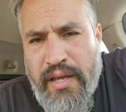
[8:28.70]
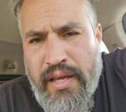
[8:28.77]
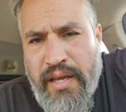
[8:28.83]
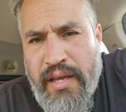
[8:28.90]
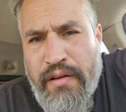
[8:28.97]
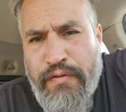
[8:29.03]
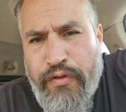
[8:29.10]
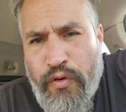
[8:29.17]

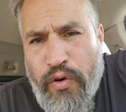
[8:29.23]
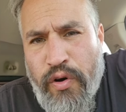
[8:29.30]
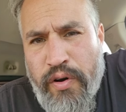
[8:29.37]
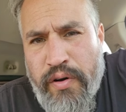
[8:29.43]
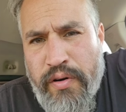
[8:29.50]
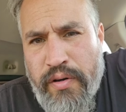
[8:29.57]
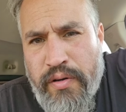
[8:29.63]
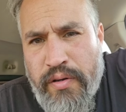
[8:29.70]
and
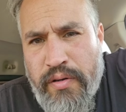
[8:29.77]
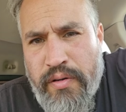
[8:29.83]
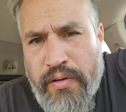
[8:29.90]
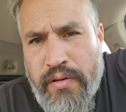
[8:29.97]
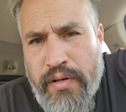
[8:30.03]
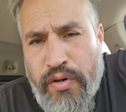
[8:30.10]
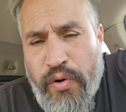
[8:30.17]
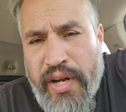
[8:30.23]
for
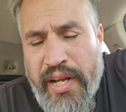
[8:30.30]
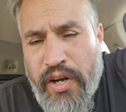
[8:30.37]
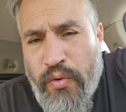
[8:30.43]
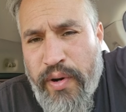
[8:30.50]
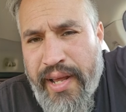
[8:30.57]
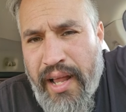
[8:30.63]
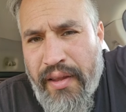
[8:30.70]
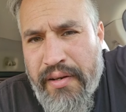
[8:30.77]
creating your
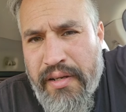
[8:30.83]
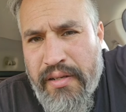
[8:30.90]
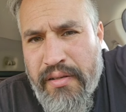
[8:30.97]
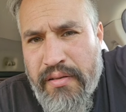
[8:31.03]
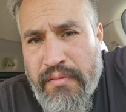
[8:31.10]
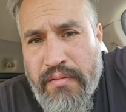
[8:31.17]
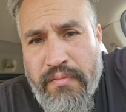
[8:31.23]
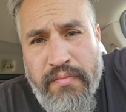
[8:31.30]
reality,
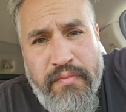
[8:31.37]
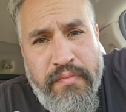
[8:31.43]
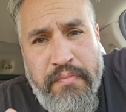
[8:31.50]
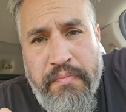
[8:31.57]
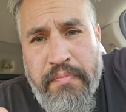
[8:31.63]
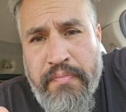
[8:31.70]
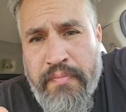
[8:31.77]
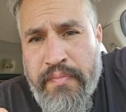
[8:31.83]

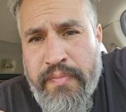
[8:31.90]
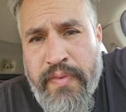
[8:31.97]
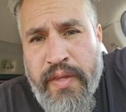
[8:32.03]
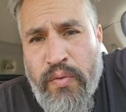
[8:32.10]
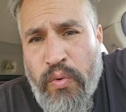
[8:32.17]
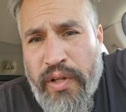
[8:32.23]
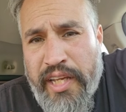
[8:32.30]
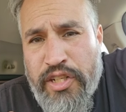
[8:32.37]

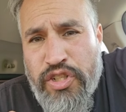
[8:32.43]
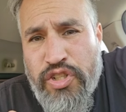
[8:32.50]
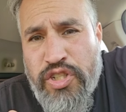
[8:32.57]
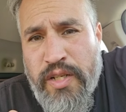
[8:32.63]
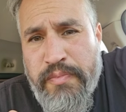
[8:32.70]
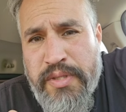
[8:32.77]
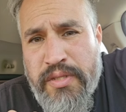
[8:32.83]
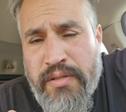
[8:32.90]

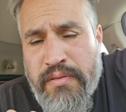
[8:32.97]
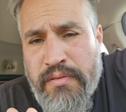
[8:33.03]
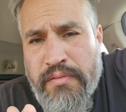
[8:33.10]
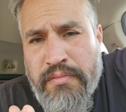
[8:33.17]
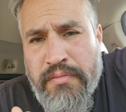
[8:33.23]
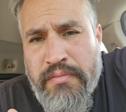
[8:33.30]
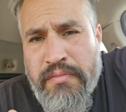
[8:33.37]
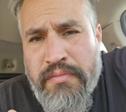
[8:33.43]
relationships,
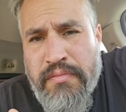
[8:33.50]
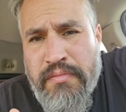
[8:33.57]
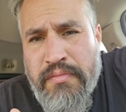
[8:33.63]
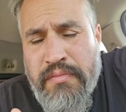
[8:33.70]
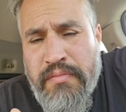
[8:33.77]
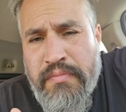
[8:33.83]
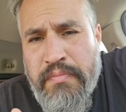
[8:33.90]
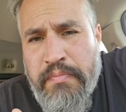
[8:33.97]

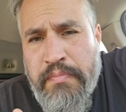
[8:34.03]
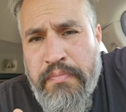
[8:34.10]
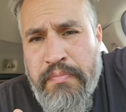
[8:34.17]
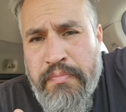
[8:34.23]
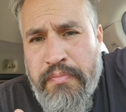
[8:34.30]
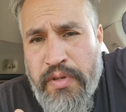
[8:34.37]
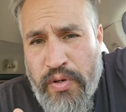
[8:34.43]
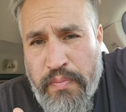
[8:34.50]

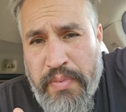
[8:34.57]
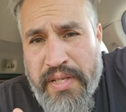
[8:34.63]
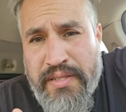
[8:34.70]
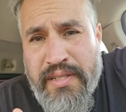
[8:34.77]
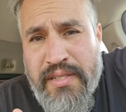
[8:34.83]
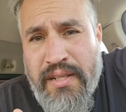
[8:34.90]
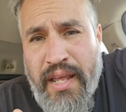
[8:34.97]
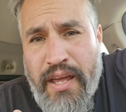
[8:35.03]
your
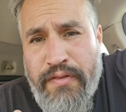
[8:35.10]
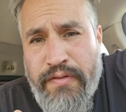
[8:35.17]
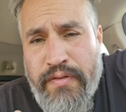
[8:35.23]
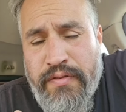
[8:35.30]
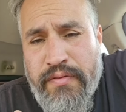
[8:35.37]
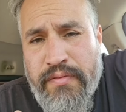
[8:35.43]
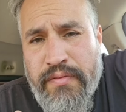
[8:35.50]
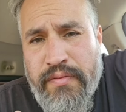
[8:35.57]
business life,
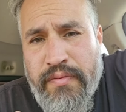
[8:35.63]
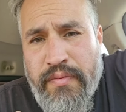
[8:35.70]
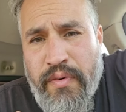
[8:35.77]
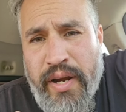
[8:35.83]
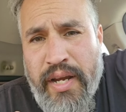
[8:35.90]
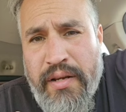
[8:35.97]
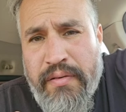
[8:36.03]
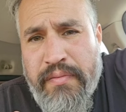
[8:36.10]

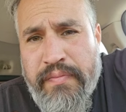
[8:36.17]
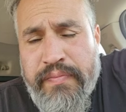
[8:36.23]
right?